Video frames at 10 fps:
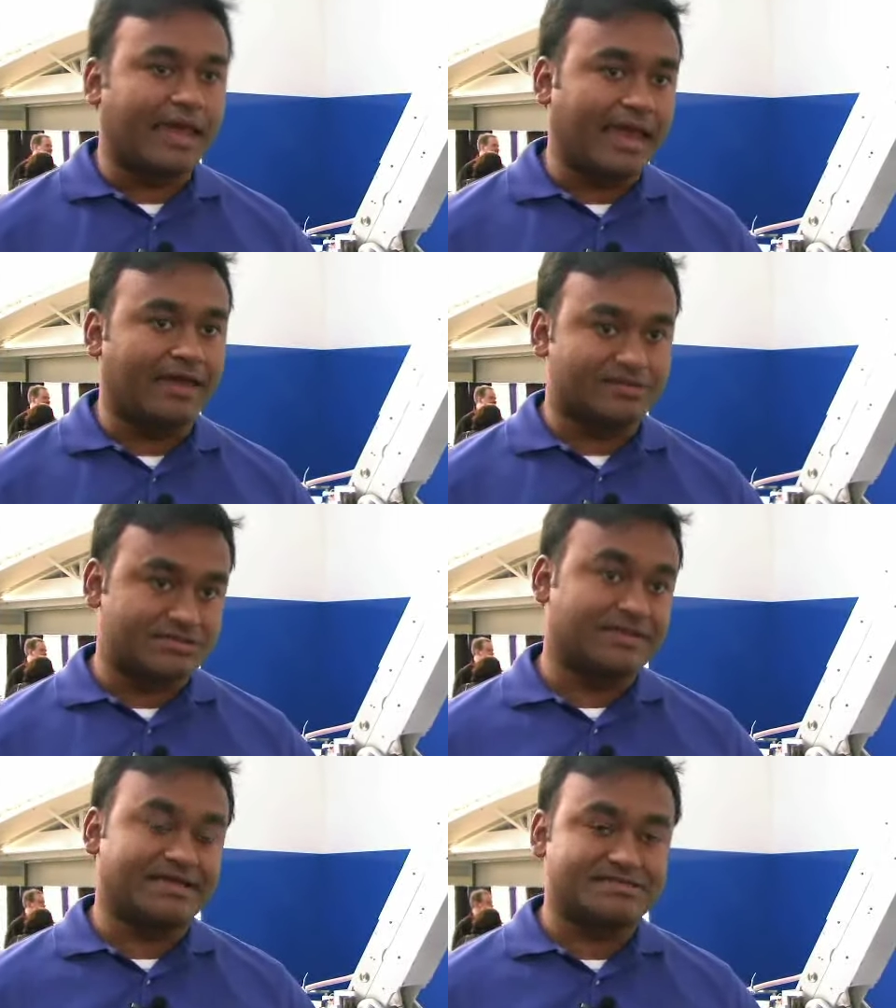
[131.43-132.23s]
And
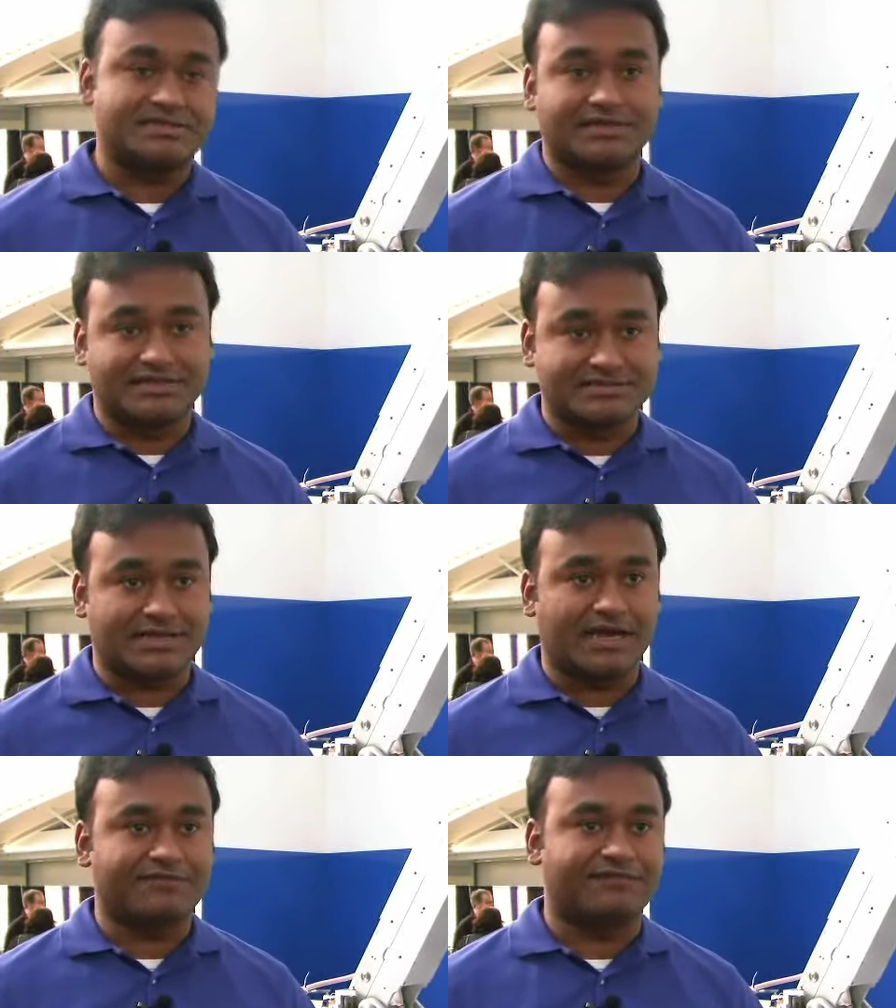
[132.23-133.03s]
so that's the
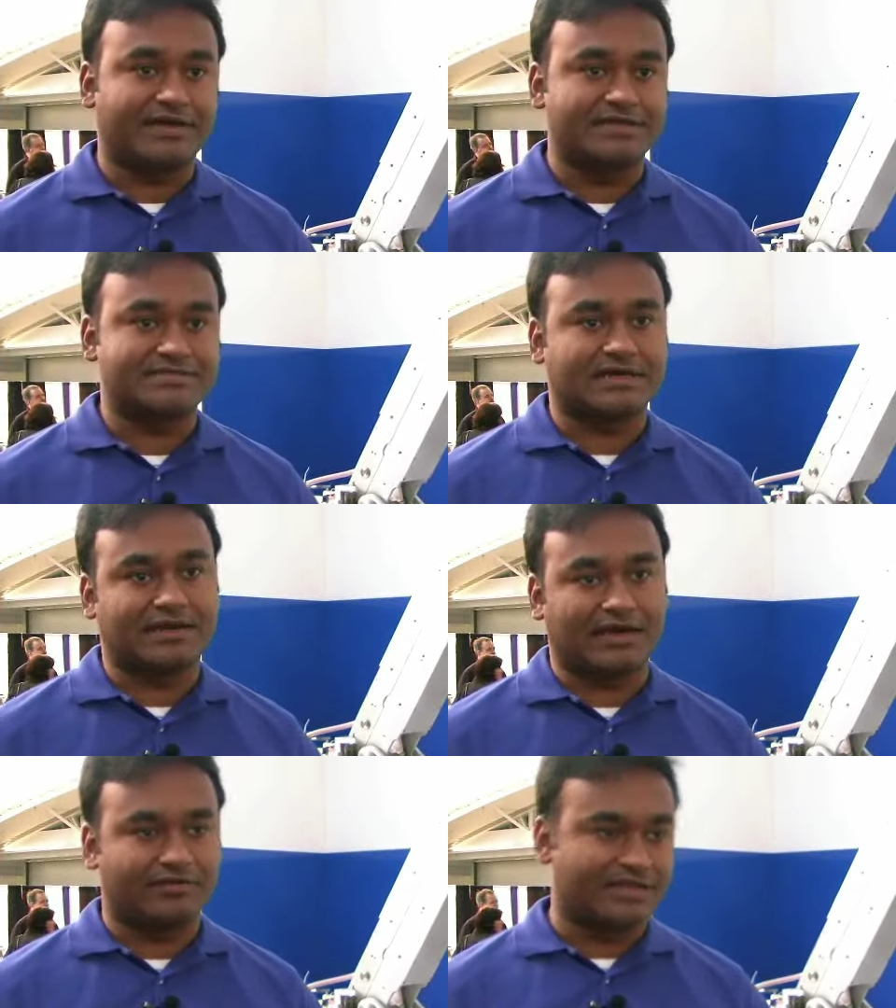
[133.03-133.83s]
design phase. And
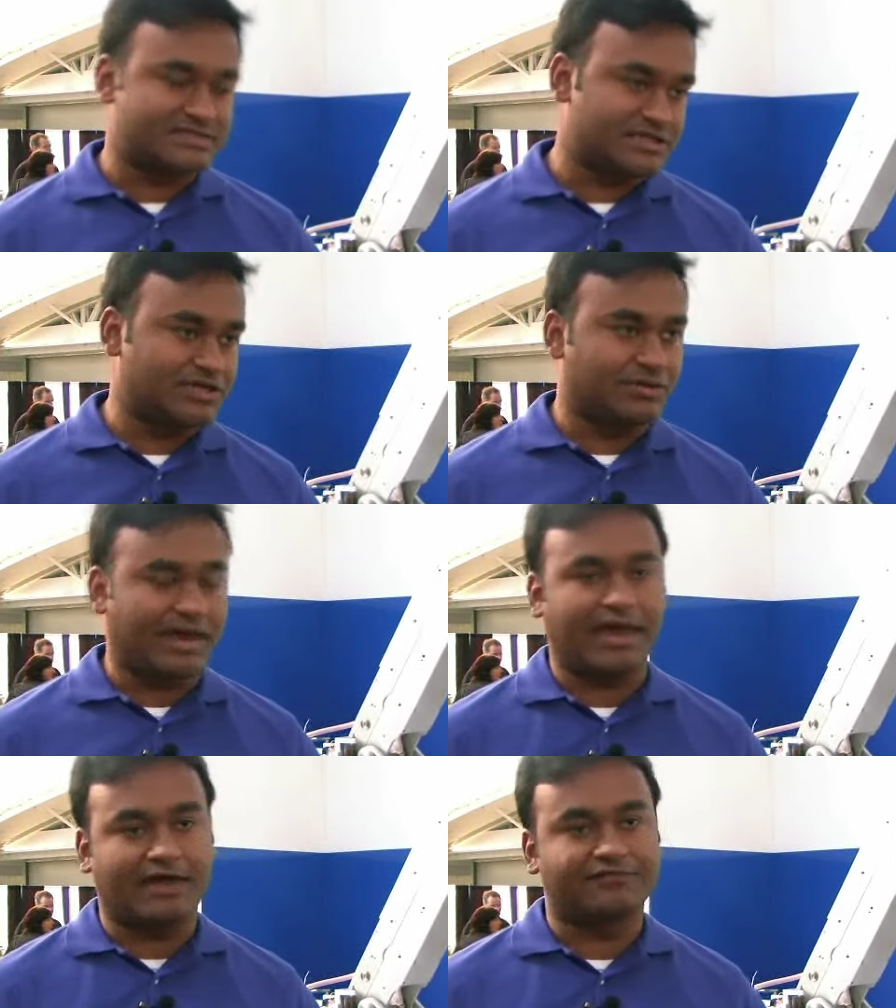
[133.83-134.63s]
now let's say you
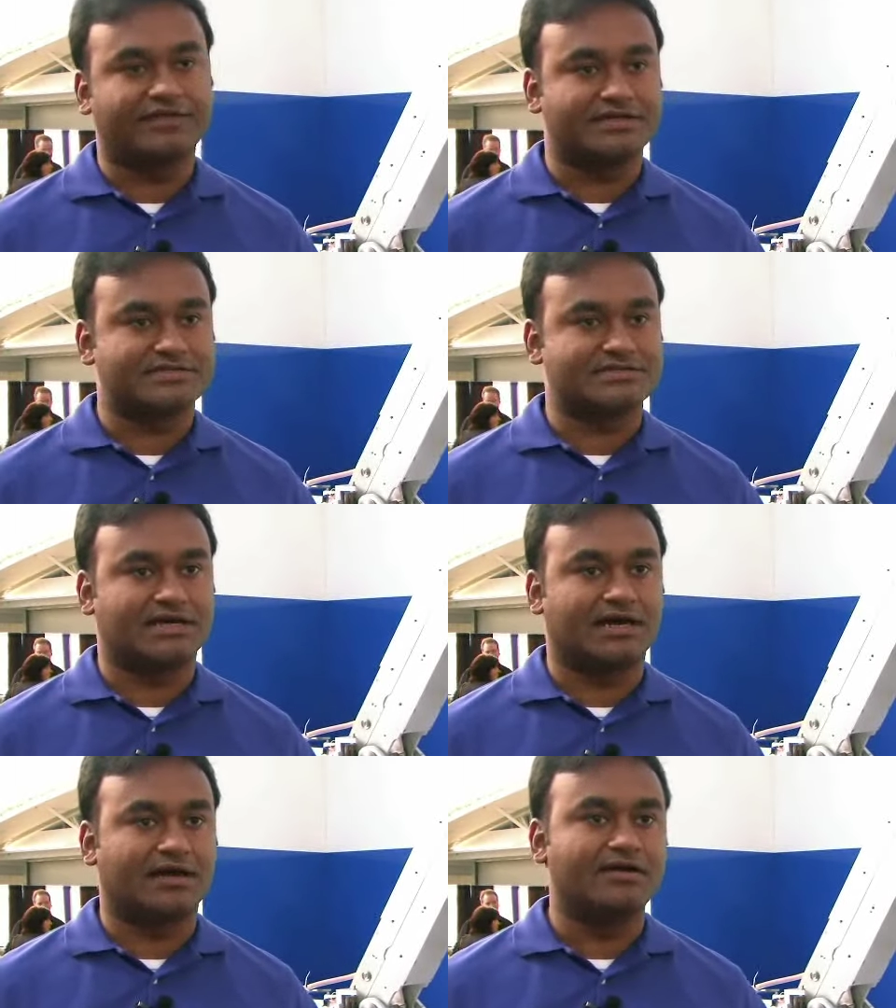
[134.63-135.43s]
have this
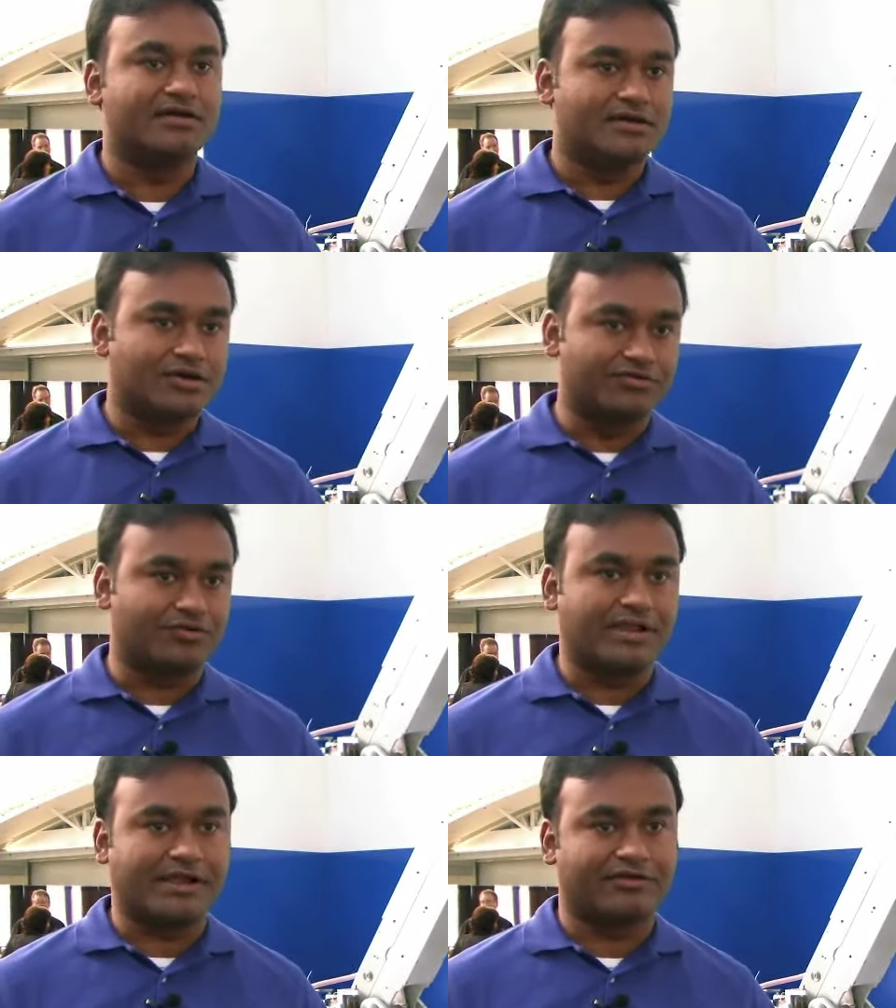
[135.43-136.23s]

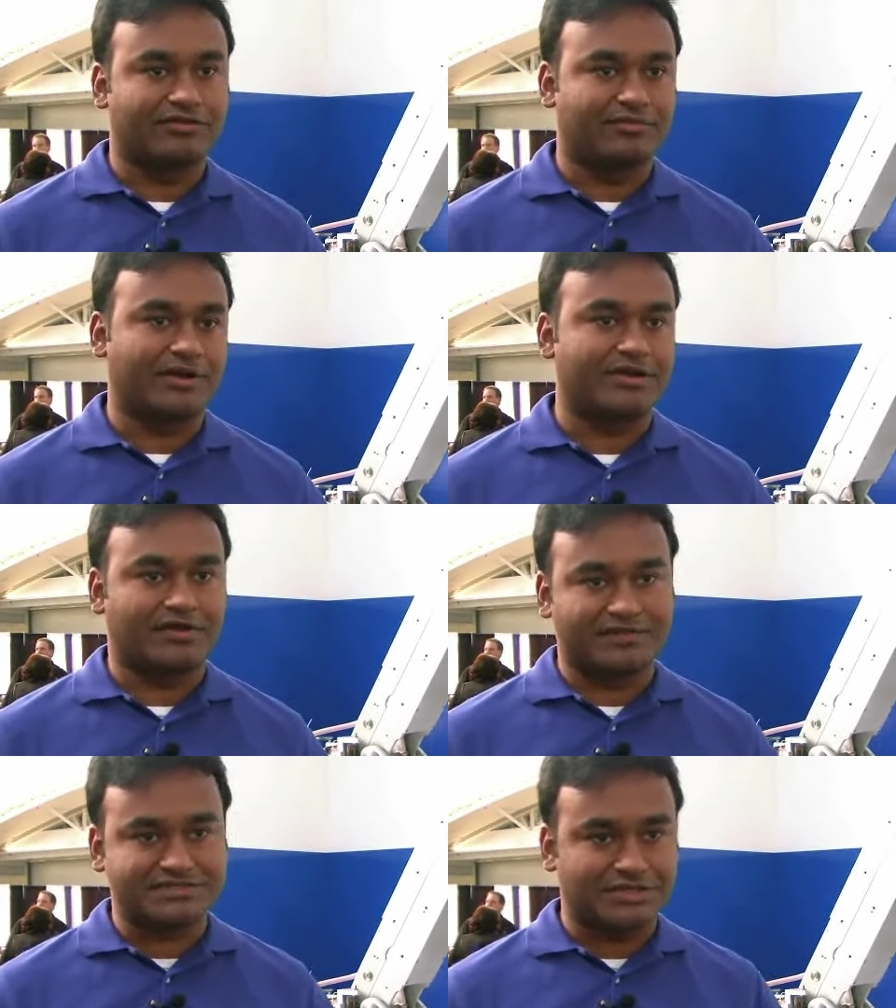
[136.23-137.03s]
control algorithm ready
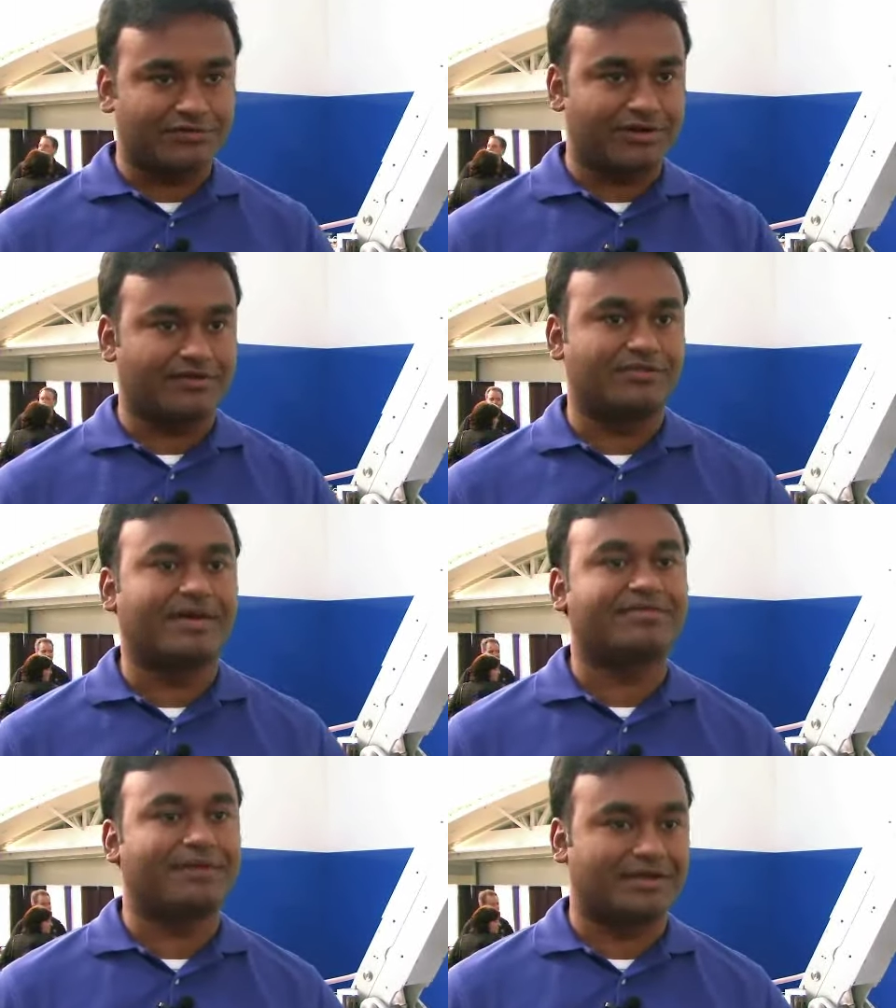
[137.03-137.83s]
on this theoretical
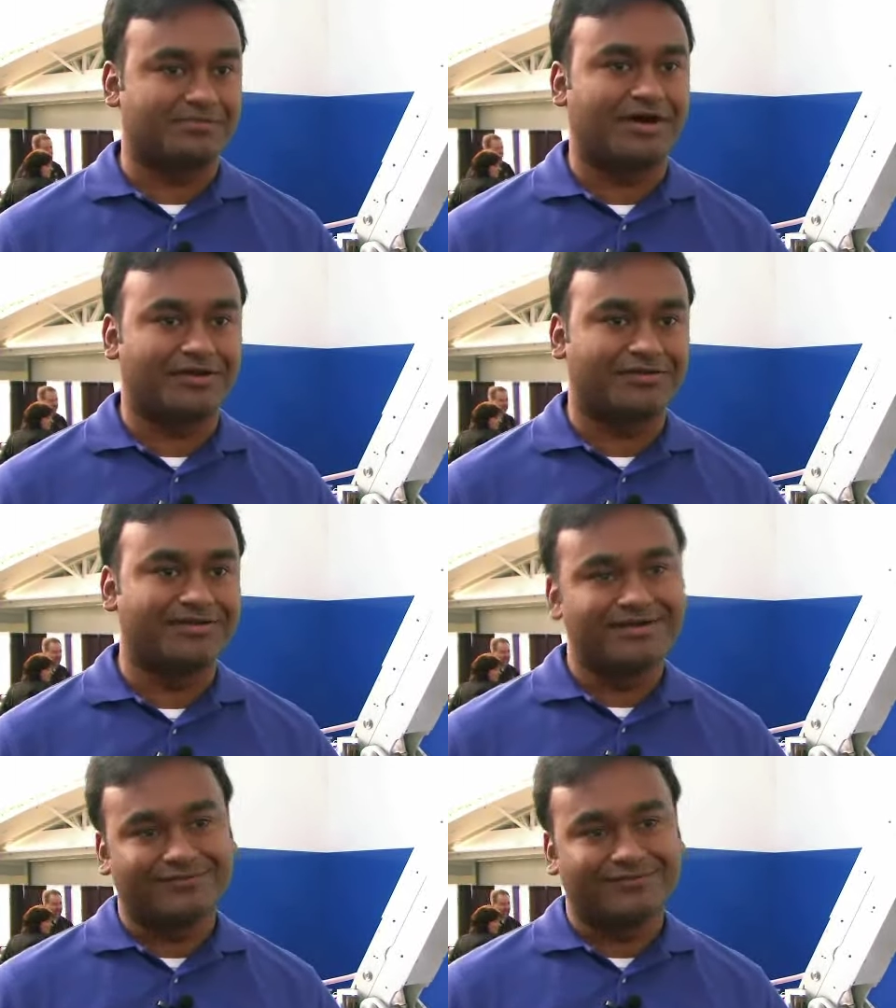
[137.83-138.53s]
mathematical model.